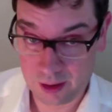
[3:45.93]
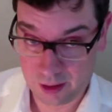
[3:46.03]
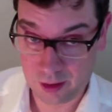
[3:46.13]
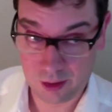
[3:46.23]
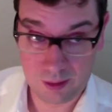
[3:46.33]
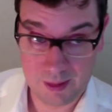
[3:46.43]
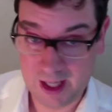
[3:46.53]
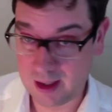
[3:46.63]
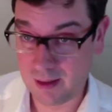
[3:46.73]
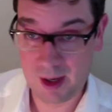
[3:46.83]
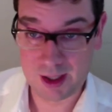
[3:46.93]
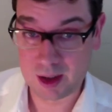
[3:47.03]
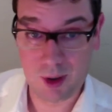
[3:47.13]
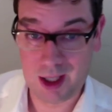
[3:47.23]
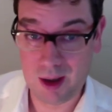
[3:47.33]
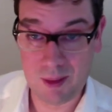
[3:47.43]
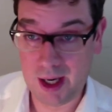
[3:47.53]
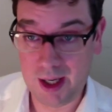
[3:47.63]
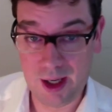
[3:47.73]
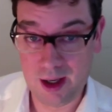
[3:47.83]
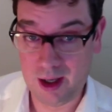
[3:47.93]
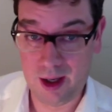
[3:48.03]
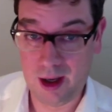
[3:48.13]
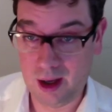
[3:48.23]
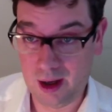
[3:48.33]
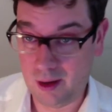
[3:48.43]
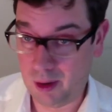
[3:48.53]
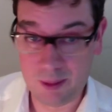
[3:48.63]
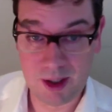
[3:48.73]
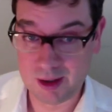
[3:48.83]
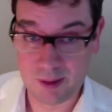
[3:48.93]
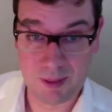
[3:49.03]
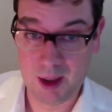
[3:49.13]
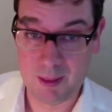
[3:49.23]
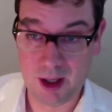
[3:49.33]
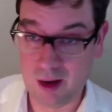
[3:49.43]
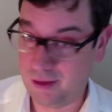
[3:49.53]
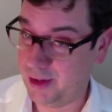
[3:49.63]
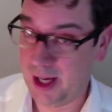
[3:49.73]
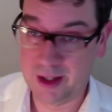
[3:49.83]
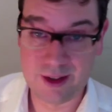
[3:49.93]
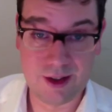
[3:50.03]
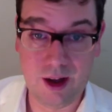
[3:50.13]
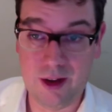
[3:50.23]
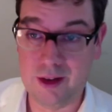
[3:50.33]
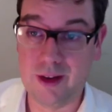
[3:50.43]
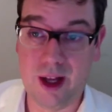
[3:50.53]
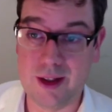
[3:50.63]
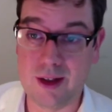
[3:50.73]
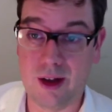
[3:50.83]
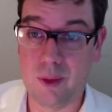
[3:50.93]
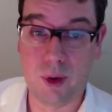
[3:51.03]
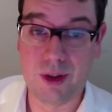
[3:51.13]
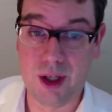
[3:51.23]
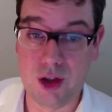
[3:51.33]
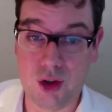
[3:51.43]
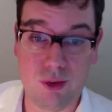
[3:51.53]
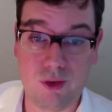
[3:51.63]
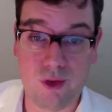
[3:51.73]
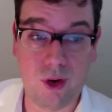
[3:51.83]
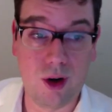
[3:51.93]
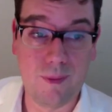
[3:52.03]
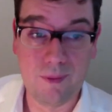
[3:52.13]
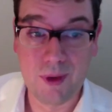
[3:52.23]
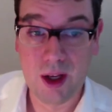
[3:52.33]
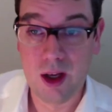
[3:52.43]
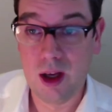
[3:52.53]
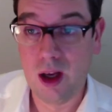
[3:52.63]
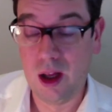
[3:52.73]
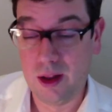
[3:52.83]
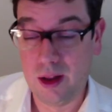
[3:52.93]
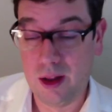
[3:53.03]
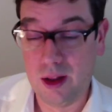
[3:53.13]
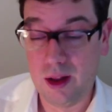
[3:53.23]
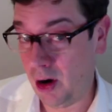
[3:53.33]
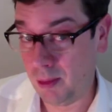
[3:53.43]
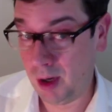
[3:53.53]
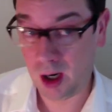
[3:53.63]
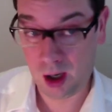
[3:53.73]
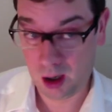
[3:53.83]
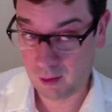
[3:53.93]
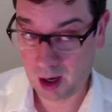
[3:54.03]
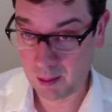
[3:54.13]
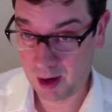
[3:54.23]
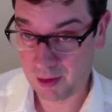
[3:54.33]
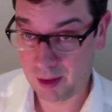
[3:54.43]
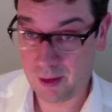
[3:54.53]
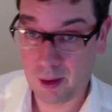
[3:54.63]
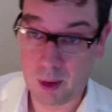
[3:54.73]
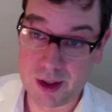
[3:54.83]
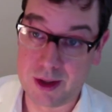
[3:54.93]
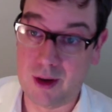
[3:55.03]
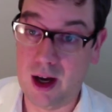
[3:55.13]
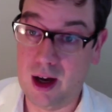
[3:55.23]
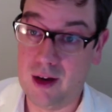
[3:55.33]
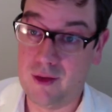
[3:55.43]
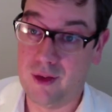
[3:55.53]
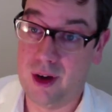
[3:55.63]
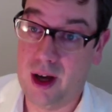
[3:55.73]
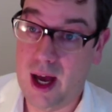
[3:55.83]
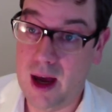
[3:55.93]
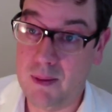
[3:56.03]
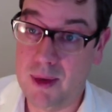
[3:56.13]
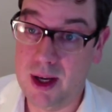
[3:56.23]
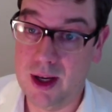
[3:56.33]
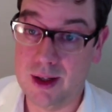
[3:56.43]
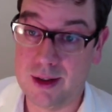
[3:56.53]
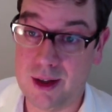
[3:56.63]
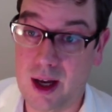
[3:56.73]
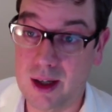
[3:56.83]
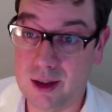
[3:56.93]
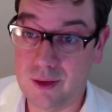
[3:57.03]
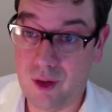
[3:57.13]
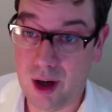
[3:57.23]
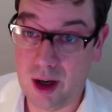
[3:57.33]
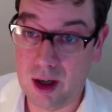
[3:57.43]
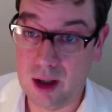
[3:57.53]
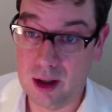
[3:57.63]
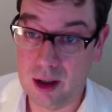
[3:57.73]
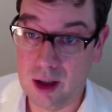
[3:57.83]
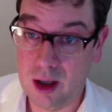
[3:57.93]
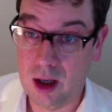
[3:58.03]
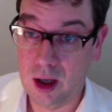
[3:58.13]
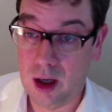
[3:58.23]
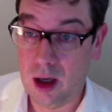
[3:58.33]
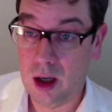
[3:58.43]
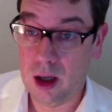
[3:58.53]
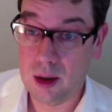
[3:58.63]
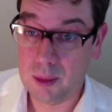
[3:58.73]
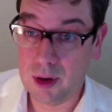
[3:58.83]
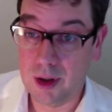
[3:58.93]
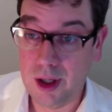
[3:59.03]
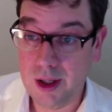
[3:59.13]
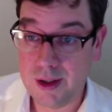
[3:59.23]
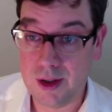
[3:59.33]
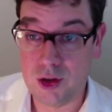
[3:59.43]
to maximize quickly money, uh, ripping some people off. That's not that's not what they shoot for day. Warren, Buffett wants to have happy, satisfied employees and